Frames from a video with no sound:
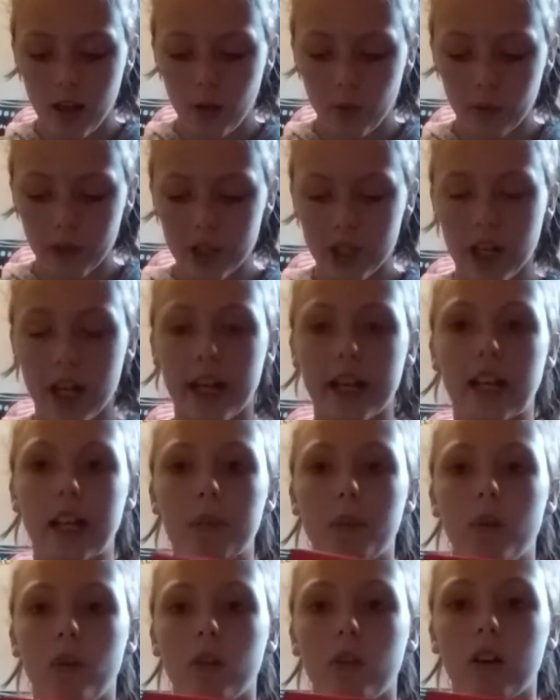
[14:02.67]
Which I
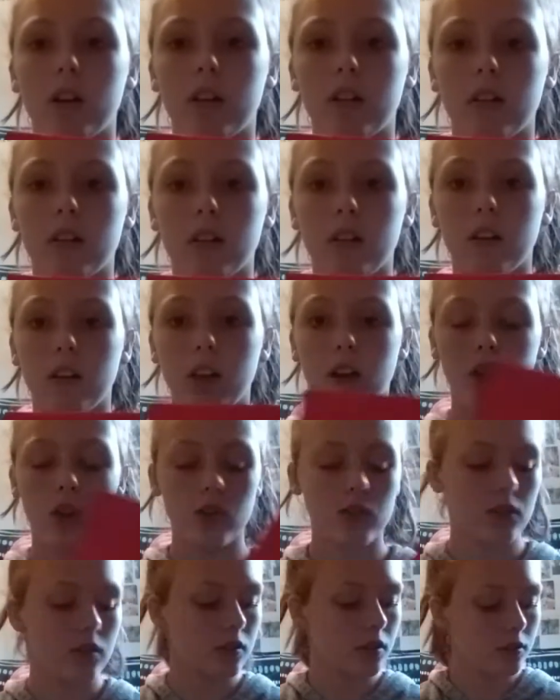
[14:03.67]
gotta poke
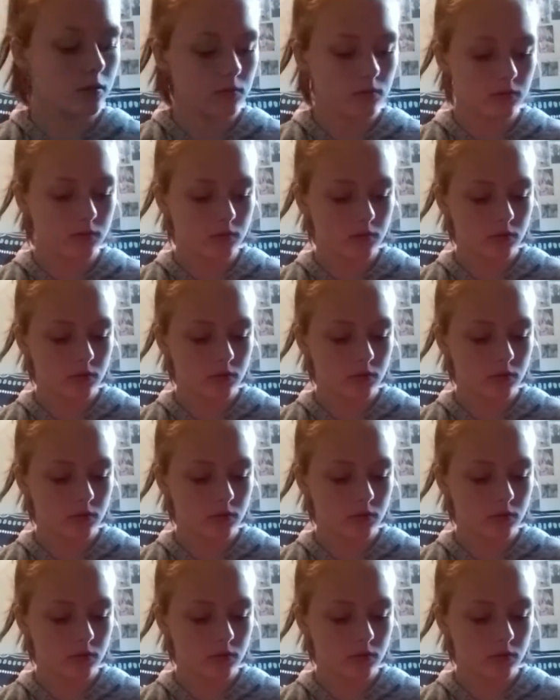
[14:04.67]
holes through